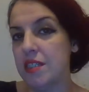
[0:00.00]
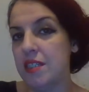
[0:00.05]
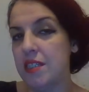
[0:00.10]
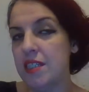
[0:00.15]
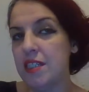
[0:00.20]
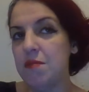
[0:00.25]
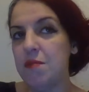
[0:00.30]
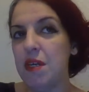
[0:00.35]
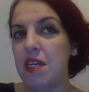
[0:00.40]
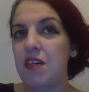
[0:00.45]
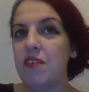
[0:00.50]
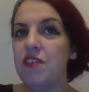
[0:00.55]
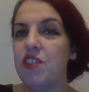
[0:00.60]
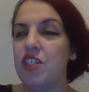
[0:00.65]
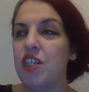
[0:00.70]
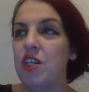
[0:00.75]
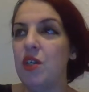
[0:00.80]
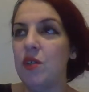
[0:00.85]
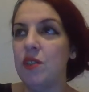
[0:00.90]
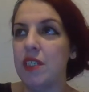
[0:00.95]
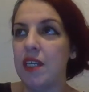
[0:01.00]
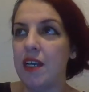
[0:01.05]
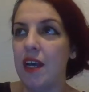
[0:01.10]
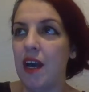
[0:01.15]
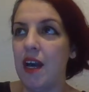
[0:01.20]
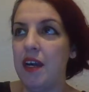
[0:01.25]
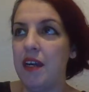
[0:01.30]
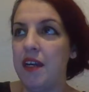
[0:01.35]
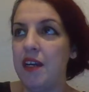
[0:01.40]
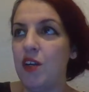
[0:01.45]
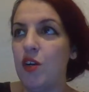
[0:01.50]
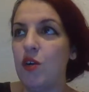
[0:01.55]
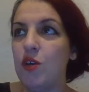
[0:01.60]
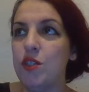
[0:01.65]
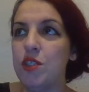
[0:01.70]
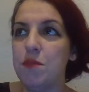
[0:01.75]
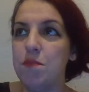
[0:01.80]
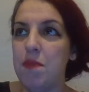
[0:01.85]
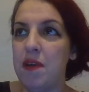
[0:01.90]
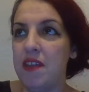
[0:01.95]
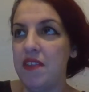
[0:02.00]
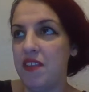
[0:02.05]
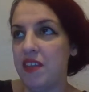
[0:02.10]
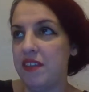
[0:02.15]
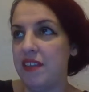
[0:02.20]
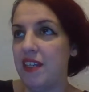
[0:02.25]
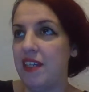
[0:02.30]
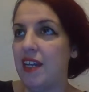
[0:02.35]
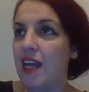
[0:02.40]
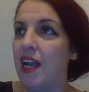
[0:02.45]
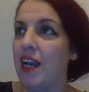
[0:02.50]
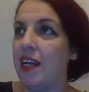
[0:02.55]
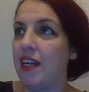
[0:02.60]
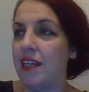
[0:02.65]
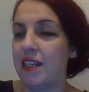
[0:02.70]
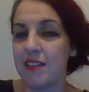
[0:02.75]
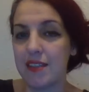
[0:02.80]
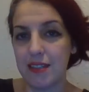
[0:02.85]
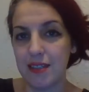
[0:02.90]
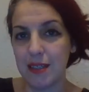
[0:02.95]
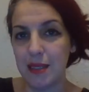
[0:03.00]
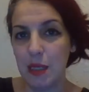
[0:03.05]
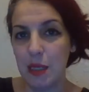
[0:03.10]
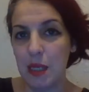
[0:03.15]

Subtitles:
It doesn't matter if she looks like Anna Nicole Smith in the 90s.